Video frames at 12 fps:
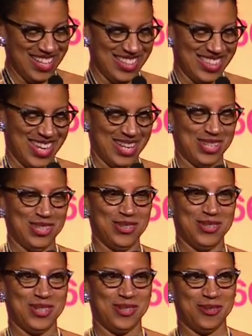Thank you
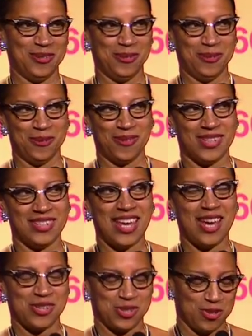to the
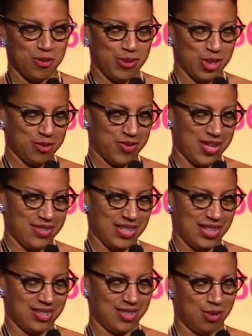National Book
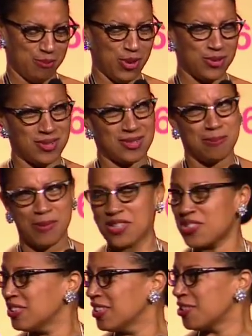Foundation, and most
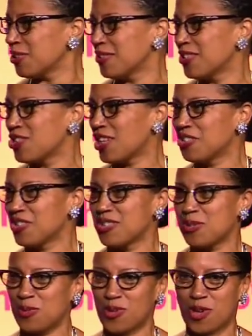especially to the
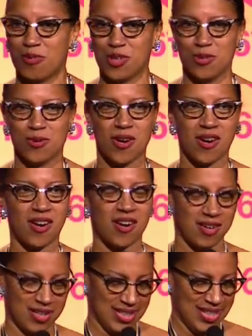judges, wherever you
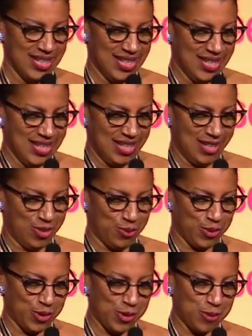are in the
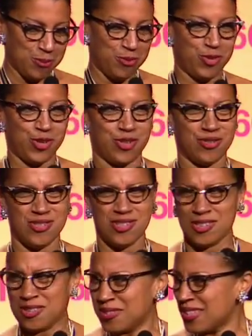room, for your
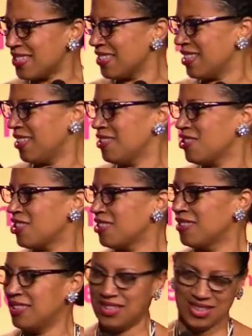generous
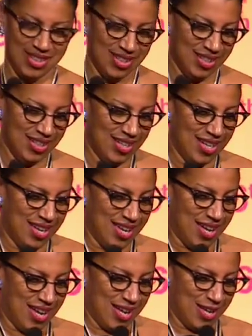attention.
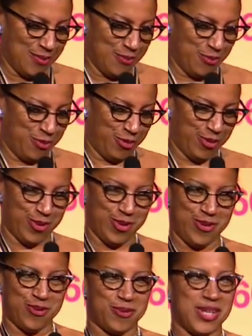For
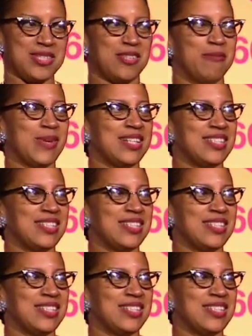the rest of my